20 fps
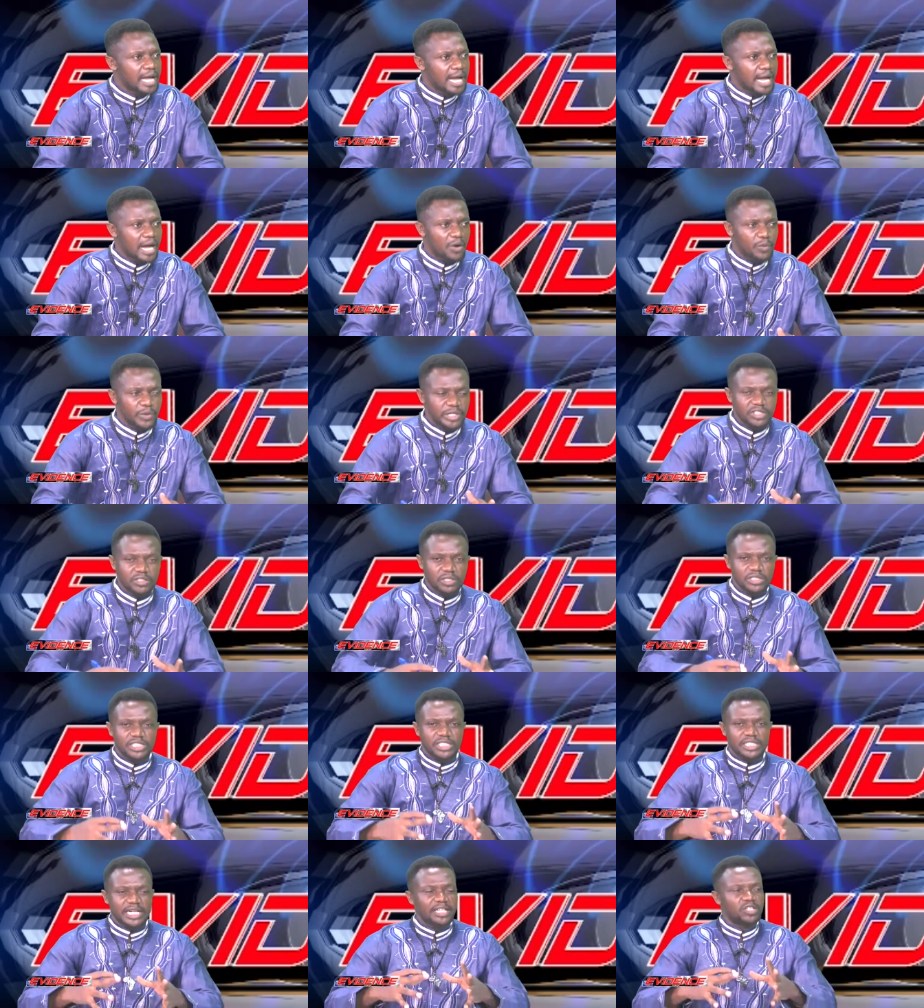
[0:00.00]
Are we
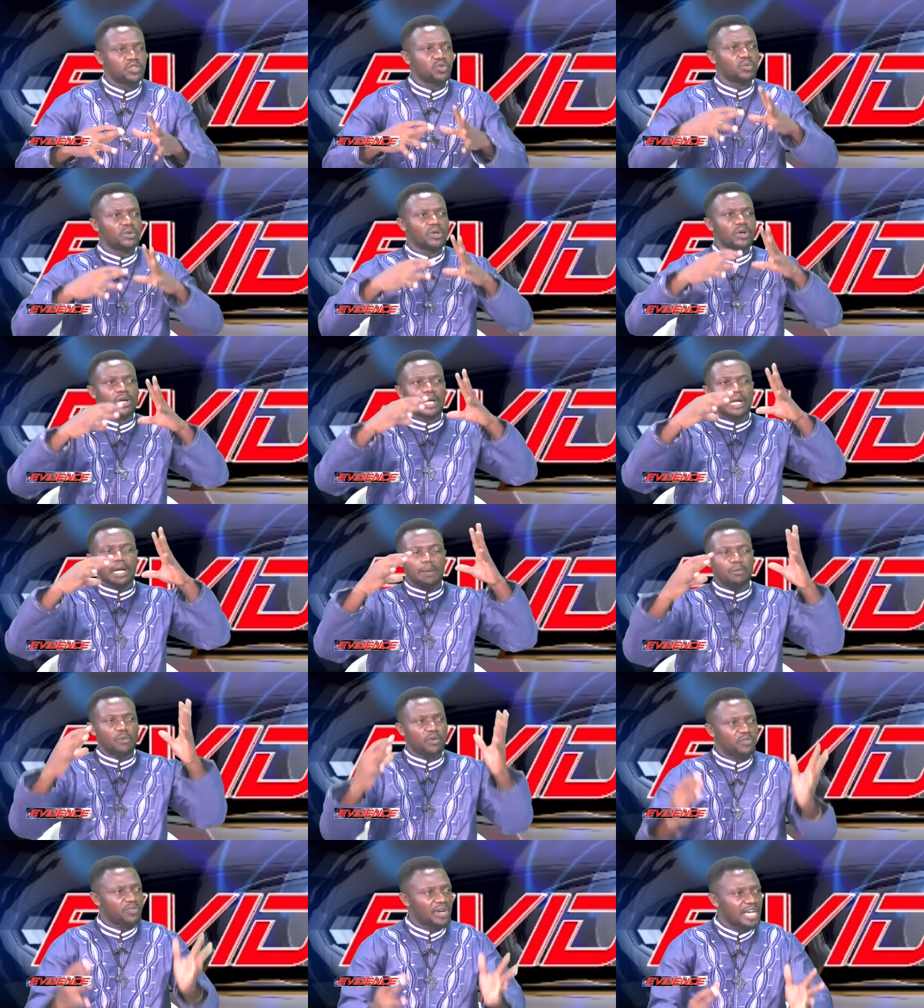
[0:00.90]
just trying to
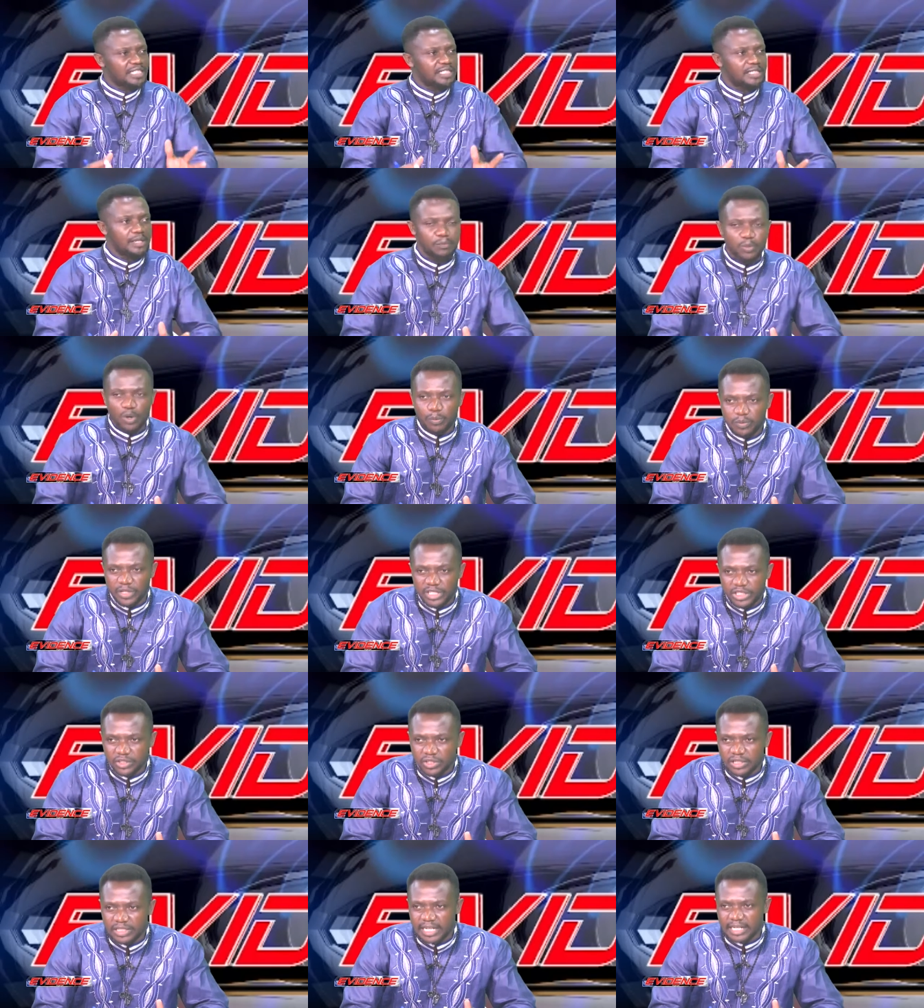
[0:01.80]
camouflage the
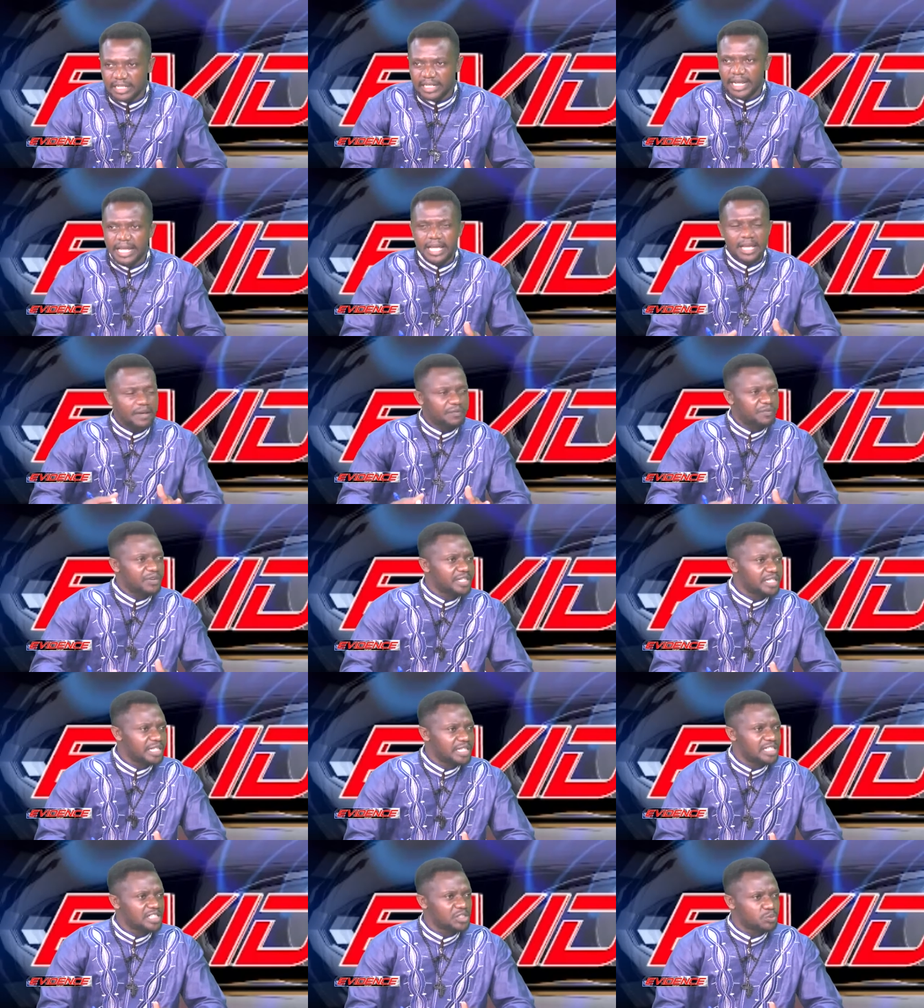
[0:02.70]
population that
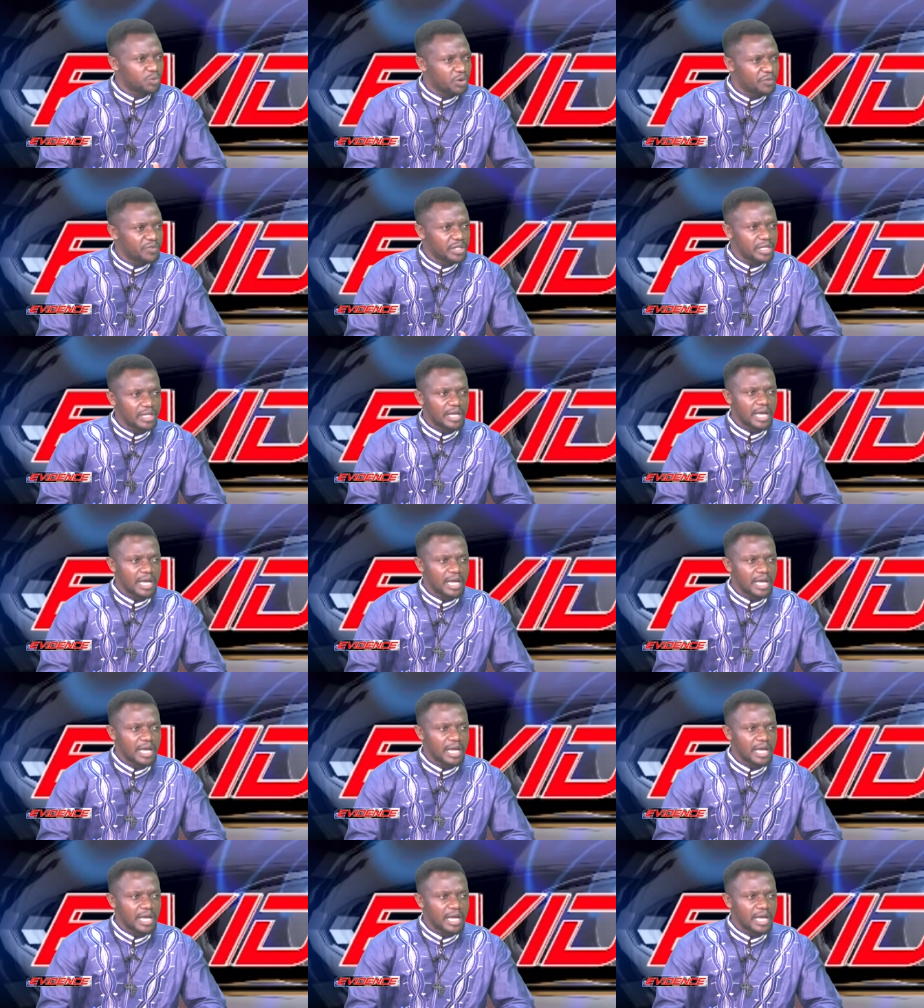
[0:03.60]
everything is moving?